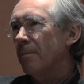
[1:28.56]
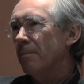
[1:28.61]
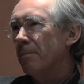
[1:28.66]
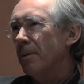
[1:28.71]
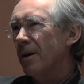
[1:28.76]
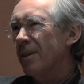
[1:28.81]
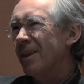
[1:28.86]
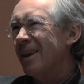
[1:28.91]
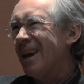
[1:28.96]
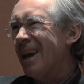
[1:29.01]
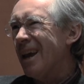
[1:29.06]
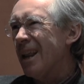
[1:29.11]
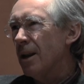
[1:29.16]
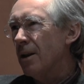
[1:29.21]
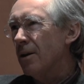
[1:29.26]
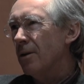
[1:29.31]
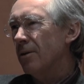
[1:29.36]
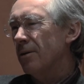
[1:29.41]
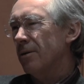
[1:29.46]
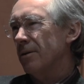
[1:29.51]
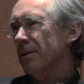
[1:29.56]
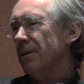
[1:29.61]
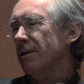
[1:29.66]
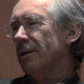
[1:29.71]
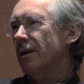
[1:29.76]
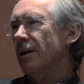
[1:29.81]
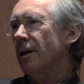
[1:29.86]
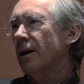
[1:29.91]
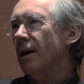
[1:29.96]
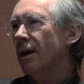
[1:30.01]
by the end
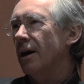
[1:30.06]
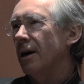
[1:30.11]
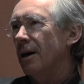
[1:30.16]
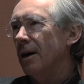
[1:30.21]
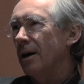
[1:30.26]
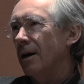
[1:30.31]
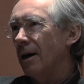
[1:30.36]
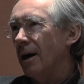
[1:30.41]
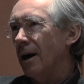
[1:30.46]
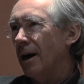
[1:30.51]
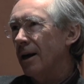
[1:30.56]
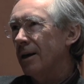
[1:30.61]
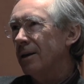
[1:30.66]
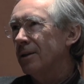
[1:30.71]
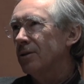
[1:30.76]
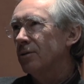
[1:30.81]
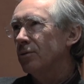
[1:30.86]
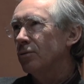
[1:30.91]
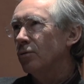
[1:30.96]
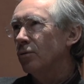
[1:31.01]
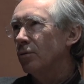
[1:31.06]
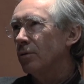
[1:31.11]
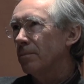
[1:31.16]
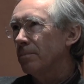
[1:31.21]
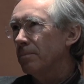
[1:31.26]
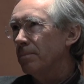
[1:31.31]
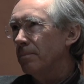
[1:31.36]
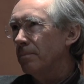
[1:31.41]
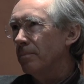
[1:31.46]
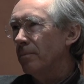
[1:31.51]
I thought
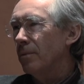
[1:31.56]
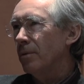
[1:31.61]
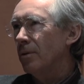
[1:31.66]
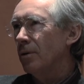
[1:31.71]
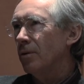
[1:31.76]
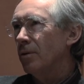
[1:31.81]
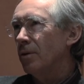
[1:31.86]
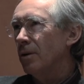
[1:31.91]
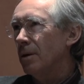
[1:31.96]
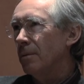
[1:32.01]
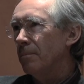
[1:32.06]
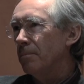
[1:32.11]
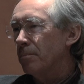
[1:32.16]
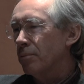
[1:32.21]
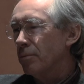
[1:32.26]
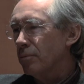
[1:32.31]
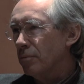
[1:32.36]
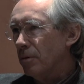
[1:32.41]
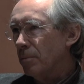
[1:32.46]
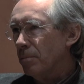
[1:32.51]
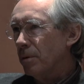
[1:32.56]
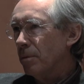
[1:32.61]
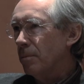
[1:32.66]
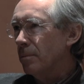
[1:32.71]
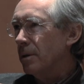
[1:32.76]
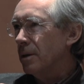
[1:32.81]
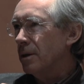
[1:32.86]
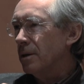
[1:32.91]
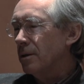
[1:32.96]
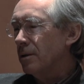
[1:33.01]
that the
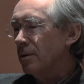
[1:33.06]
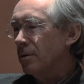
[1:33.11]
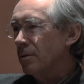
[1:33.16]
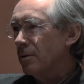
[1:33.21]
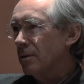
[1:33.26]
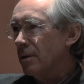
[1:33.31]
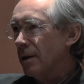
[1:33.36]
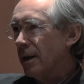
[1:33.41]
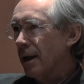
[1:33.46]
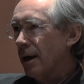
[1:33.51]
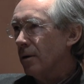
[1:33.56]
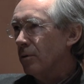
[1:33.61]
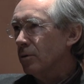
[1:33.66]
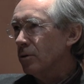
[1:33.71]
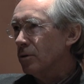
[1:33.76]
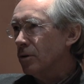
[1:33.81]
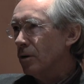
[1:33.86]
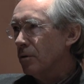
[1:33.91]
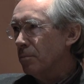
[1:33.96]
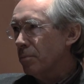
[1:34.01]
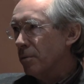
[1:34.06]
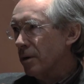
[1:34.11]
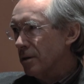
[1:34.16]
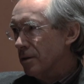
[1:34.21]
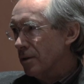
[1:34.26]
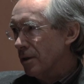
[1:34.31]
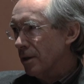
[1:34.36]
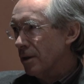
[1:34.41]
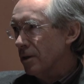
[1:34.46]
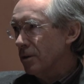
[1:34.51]
problem is now so
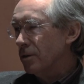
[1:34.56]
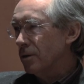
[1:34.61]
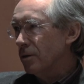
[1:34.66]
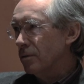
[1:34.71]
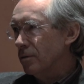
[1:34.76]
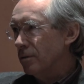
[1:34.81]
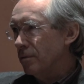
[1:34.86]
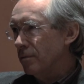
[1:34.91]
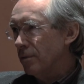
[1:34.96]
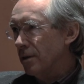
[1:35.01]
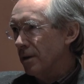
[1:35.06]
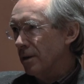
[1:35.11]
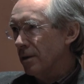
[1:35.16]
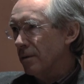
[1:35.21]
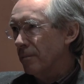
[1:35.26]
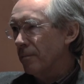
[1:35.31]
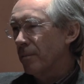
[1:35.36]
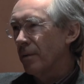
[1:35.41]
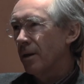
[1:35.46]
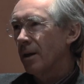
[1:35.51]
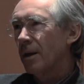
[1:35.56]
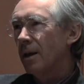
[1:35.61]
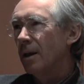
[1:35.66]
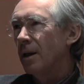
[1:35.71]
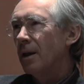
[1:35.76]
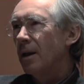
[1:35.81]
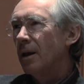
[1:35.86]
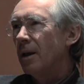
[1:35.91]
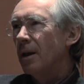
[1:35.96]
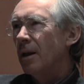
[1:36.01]
pressing and so severe
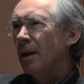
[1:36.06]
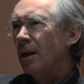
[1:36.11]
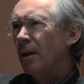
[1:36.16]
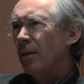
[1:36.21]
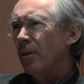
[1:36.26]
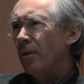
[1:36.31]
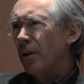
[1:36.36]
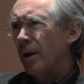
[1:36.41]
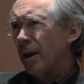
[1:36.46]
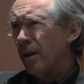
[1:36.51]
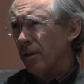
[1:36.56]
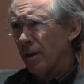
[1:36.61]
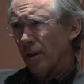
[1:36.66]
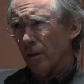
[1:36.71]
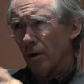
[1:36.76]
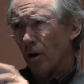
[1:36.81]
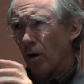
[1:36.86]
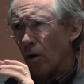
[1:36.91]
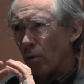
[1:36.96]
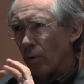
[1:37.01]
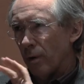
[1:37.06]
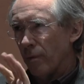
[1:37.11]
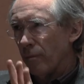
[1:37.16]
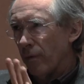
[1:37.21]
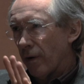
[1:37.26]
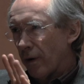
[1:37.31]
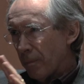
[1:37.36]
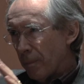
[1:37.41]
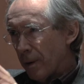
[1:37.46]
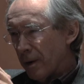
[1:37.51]
that I think the whole
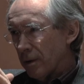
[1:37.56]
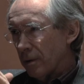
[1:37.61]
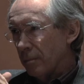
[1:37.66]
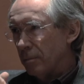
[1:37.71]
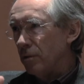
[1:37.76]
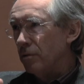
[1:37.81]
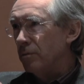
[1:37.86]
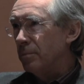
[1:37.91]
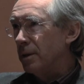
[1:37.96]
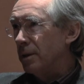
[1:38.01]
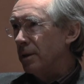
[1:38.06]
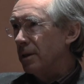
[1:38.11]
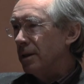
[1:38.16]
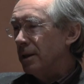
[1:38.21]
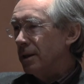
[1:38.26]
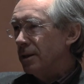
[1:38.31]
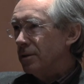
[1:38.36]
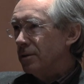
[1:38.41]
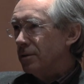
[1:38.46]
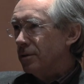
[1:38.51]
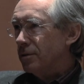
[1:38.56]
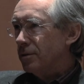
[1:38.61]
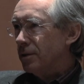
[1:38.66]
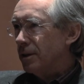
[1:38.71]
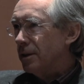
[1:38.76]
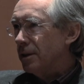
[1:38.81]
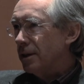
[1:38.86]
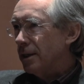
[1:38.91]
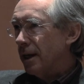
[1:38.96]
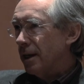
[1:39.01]
environmental movement needs to
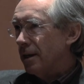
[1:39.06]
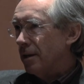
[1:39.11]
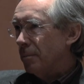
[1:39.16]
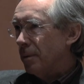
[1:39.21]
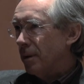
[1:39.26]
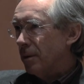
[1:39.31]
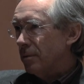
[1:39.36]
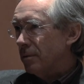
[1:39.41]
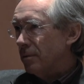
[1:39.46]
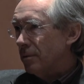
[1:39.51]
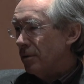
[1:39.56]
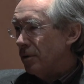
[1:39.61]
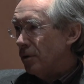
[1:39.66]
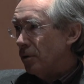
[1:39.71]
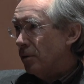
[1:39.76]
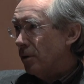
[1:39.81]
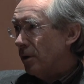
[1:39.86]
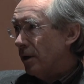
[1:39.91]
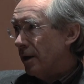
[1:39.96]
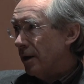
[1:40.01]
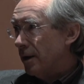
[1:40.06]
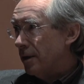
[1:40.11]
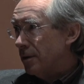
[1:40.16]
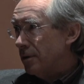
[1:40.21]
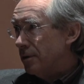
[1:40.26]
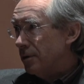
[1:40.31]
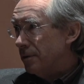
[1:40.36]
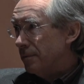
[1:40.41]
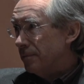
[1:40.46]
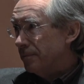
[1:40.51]
think again about nuclear
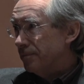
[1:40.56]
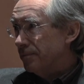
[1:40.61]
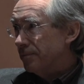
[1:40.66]
energy.